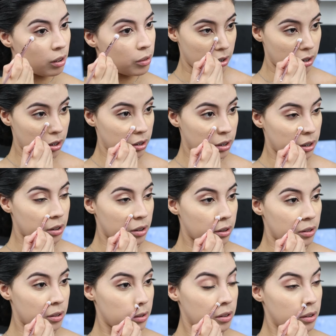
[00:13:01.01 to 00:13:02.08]
Yeah, I like
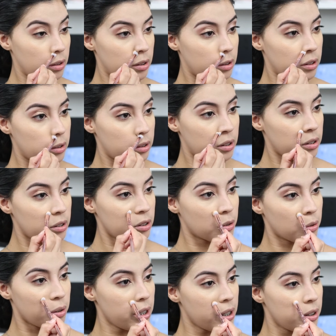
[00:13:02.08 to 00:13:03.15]
this. This is
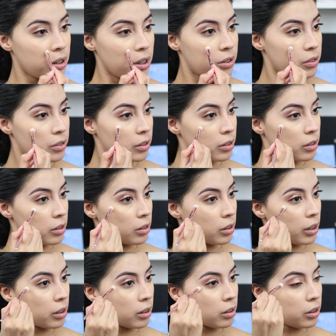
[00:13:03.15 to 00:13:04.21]
great, not just as a
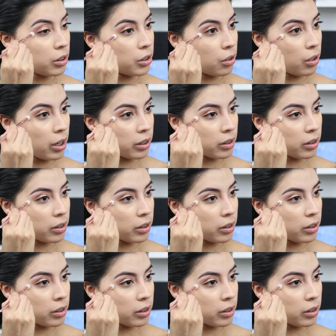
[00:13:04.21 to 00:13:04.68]
like under